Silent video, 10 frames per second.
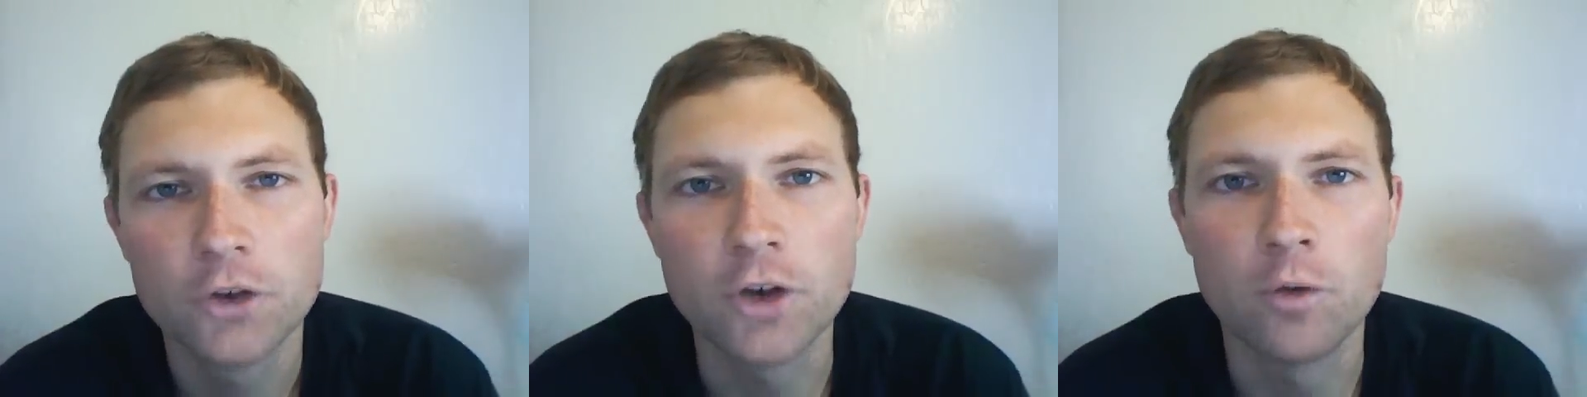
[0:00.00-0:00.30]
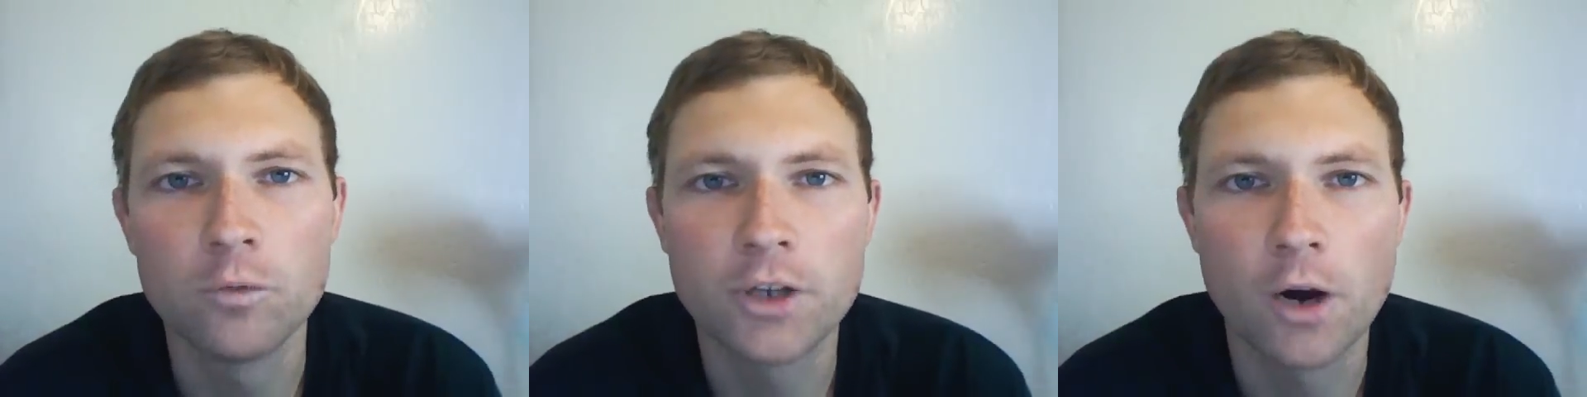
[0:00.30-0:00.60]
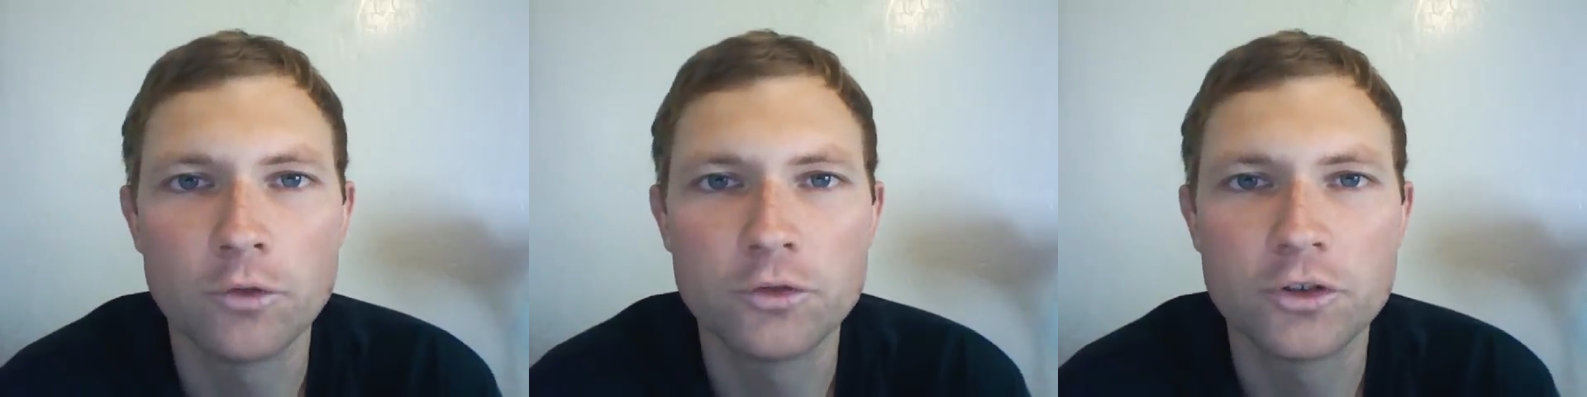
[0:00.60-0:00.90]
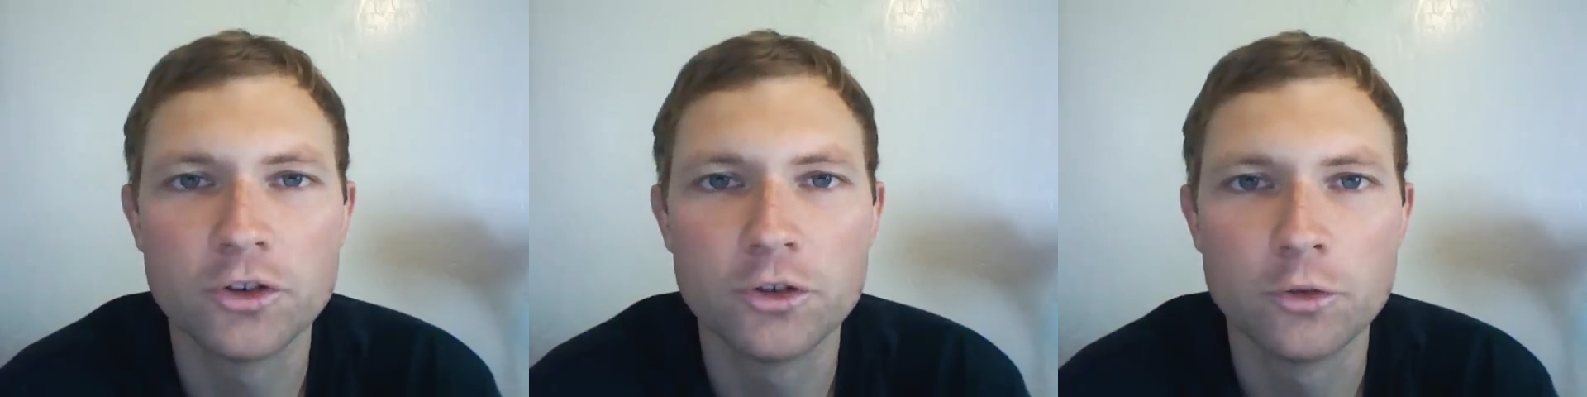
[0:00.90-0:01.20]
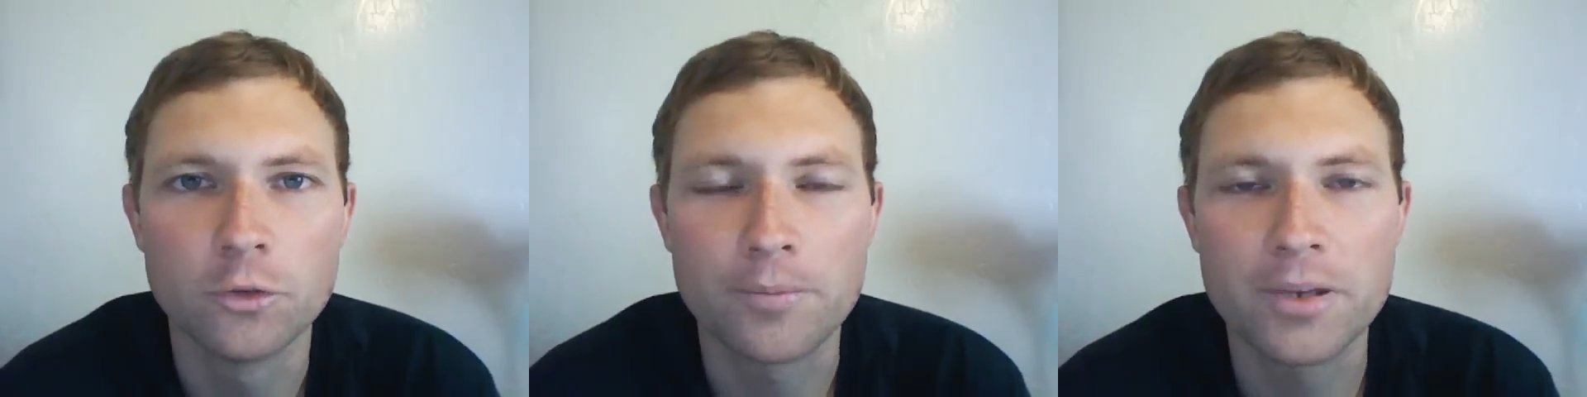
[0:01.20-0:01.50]
Don't go
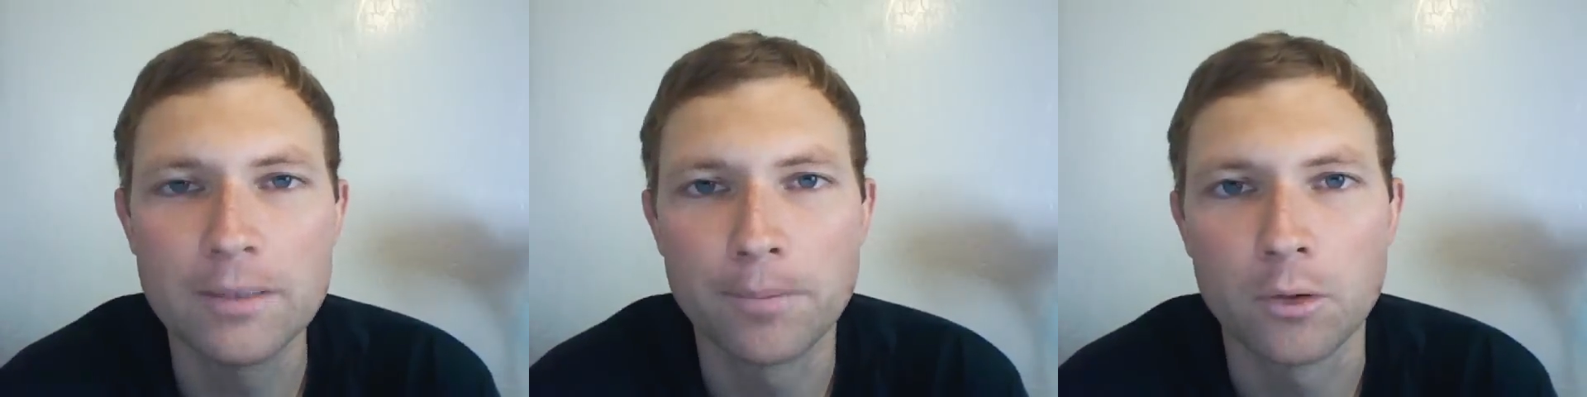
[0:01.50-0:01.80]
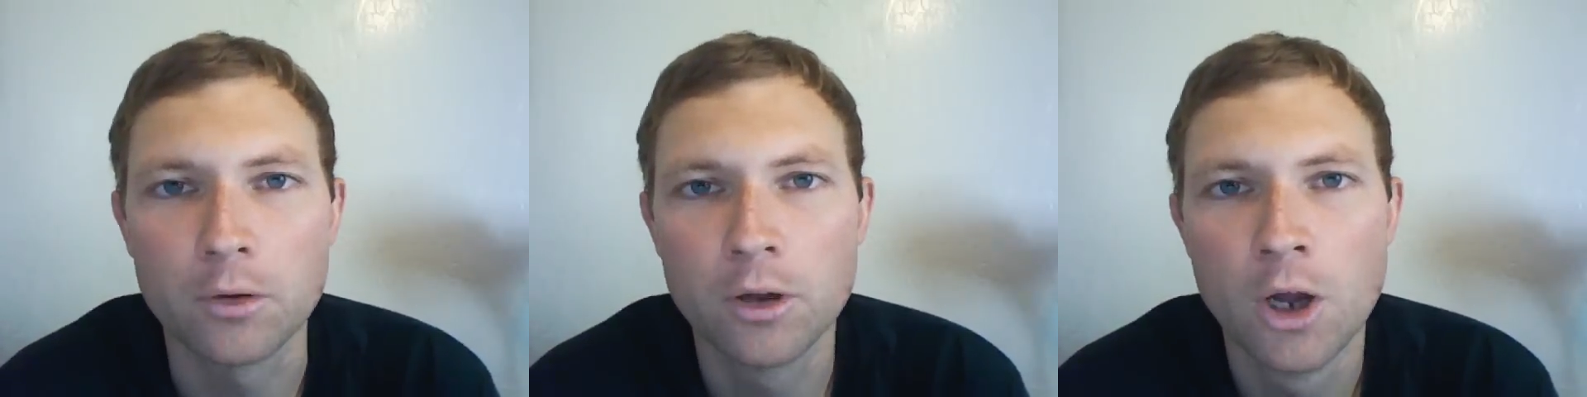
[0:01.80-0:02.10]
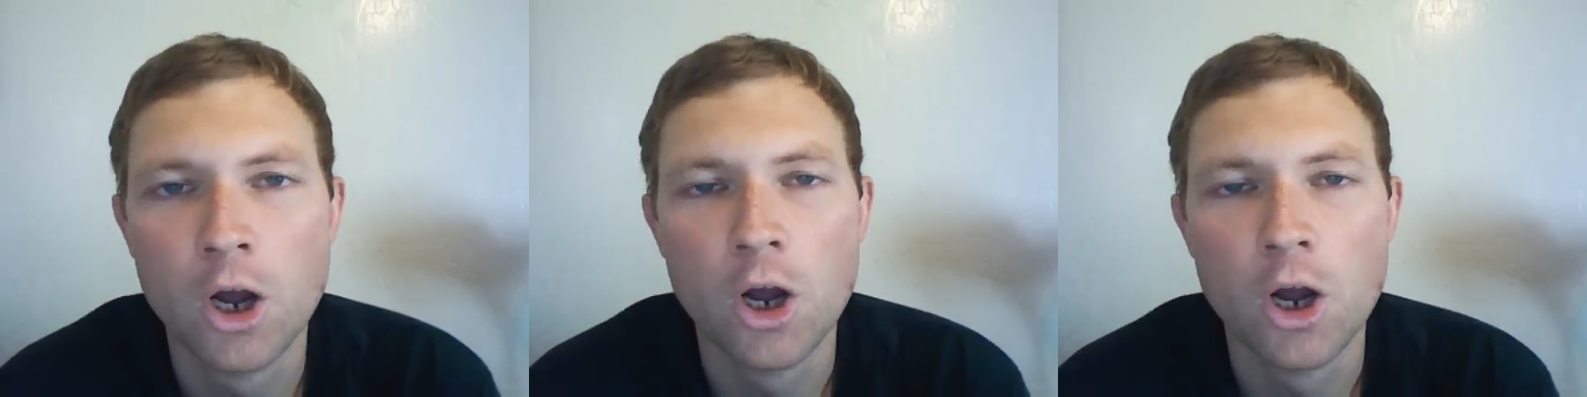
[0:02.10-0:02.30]
to people